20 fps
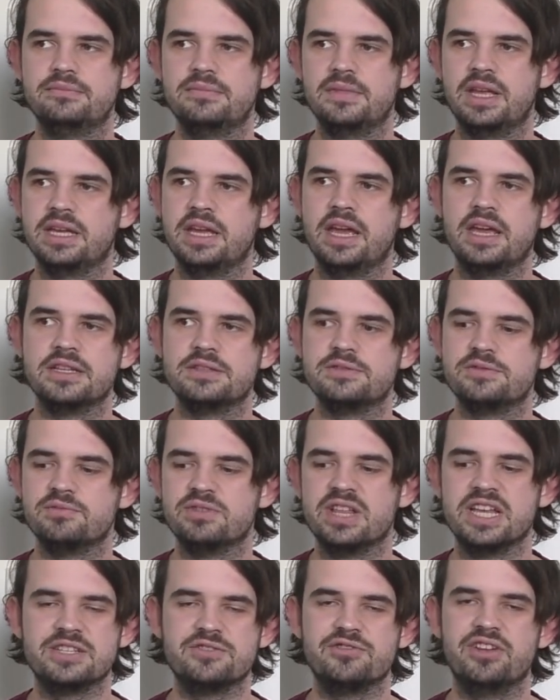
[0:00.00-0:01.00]

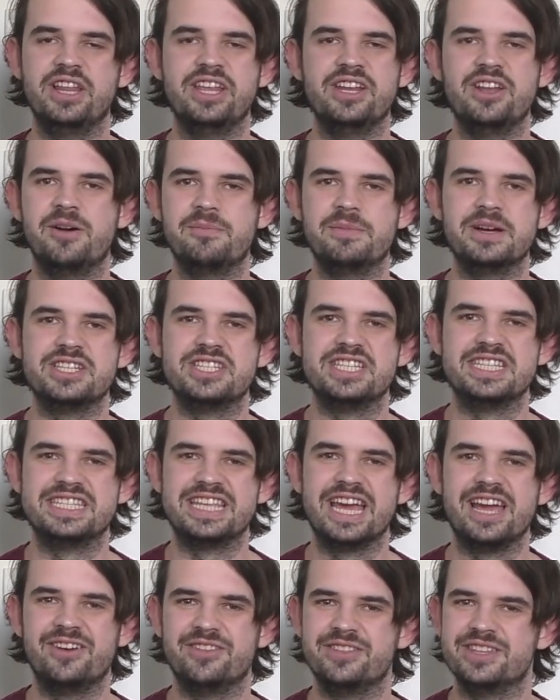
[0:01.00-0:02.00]
there's really not much to
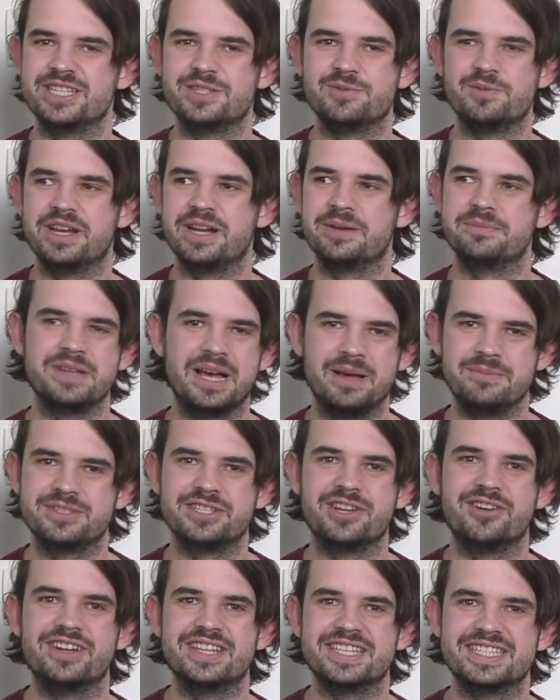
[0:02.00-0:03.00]
say on this one. I'm
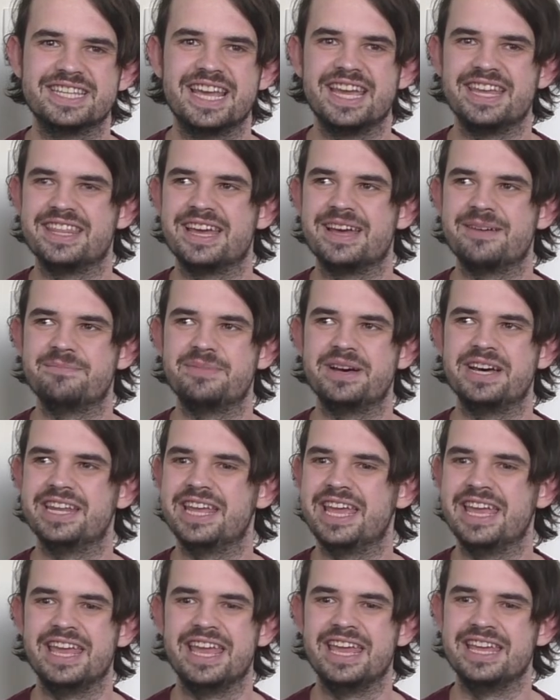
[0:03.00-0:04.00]
sorry to say that,
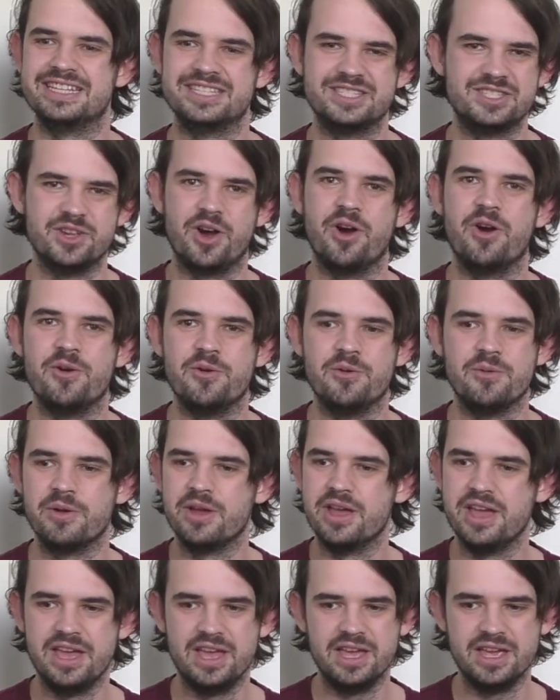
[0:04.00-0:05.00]
but it's so
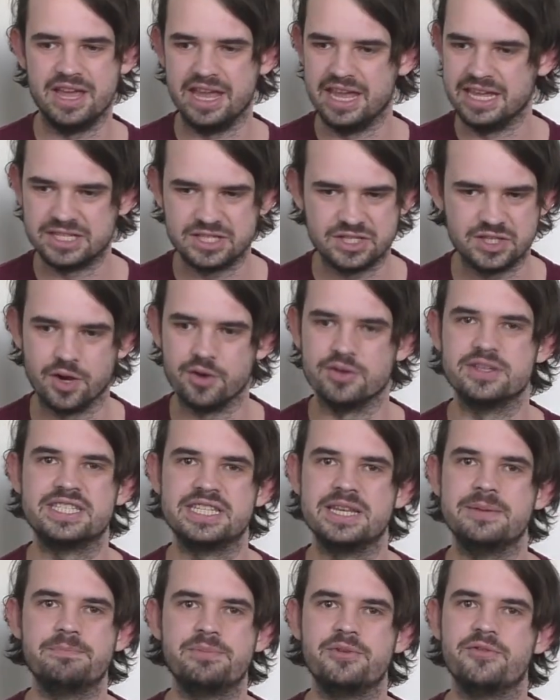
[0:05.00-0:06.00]

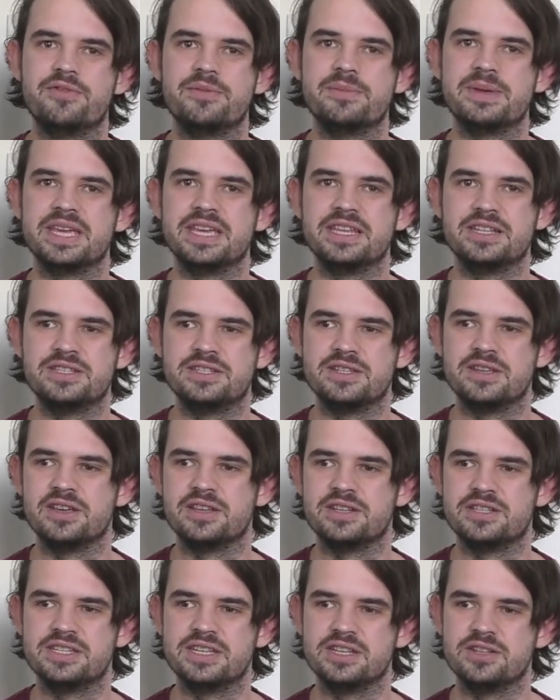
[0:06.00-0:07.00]
simple for me
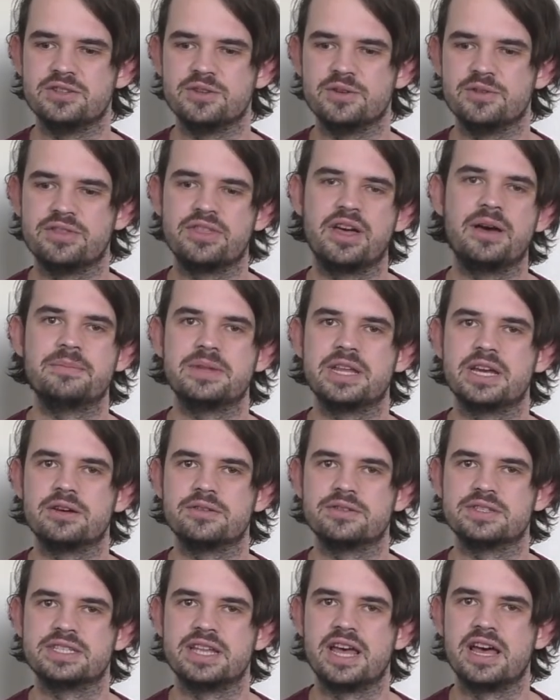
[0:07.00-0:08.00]
to do
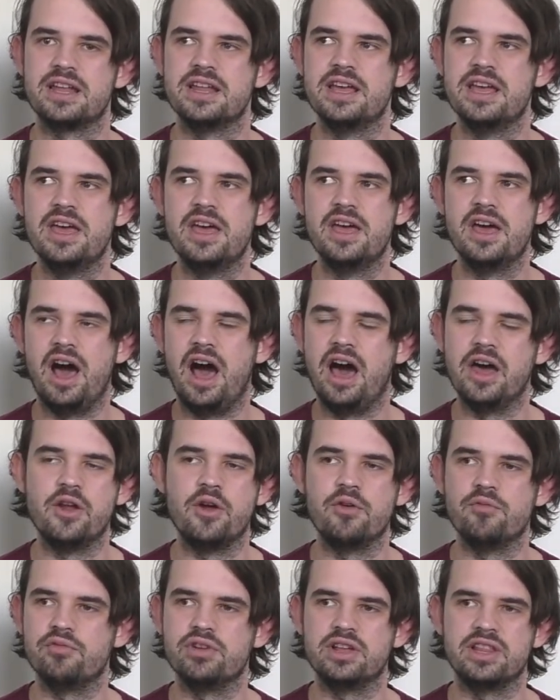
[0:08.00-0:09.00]
thumbnails that I
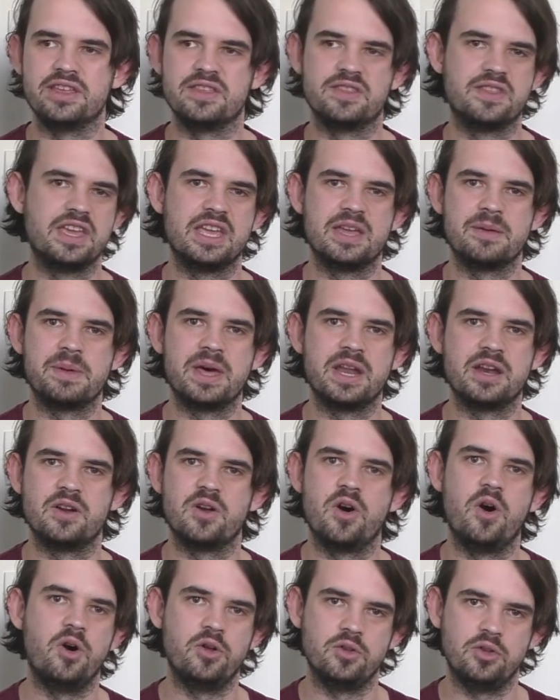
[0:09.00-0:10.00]
don't really think about it a
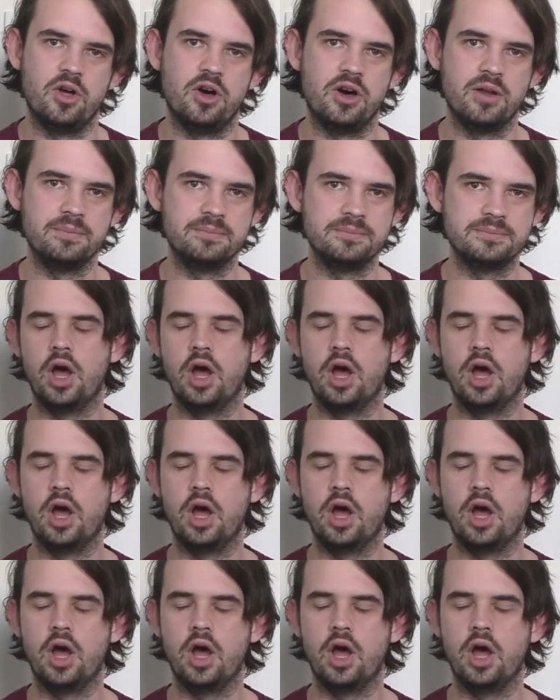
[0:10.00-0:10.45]
whole lot.